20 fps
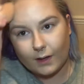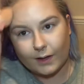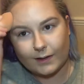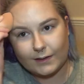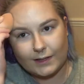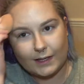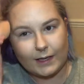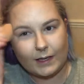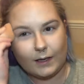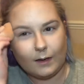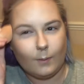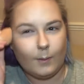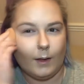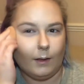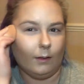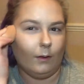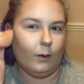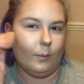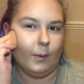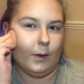and taking away
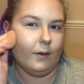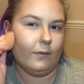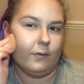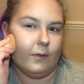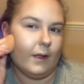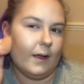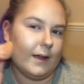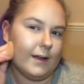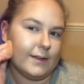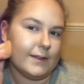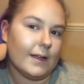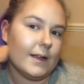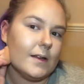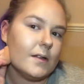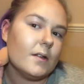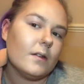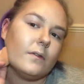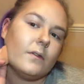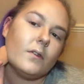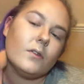a little bit of the
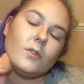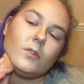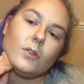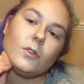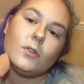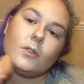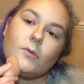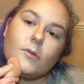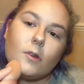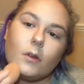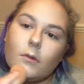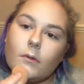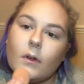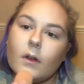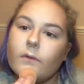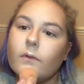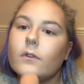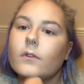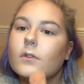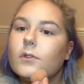excess if
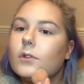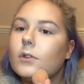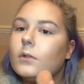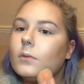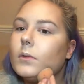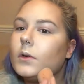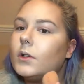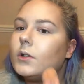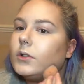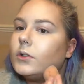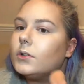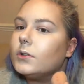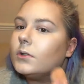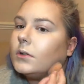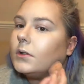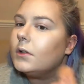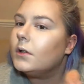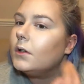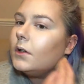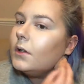there's too much.
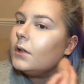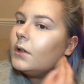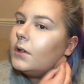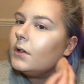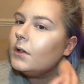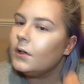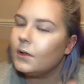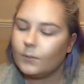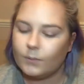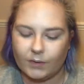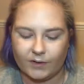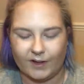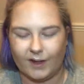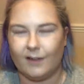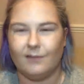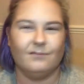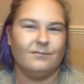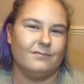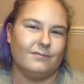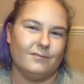But then,